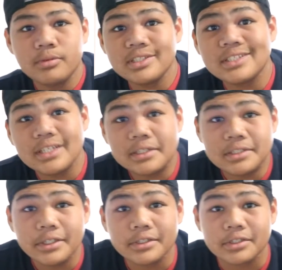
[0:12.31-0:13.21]
This is
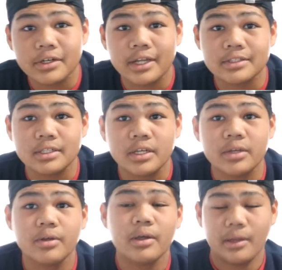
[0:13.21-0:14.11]
EatASneakrs here and today
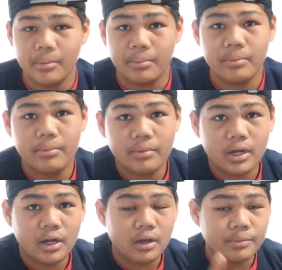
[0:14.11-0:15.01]

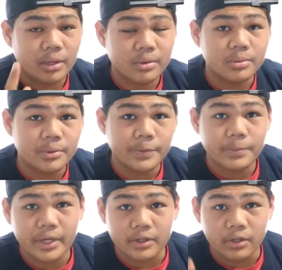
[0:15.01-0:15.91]
um, I want to be bringing
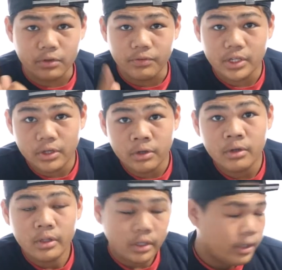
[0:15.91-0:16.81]
back another video.
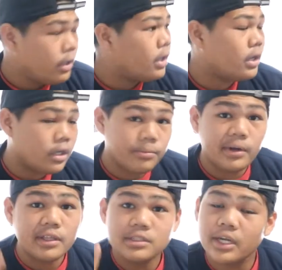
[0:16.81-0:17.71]
Um,
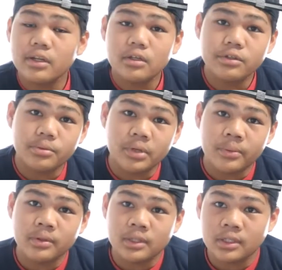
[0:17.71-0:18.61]
by the title you're
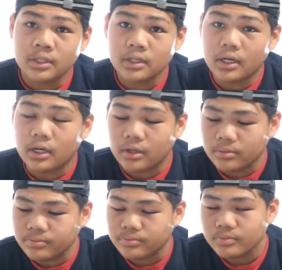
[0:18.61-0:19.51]
probably thinking
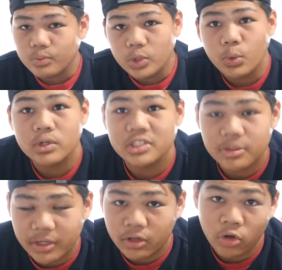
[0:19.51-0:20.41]
um, you want to see all
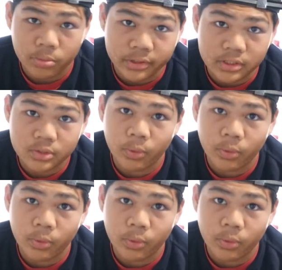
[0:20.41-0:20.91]
my Kobe's.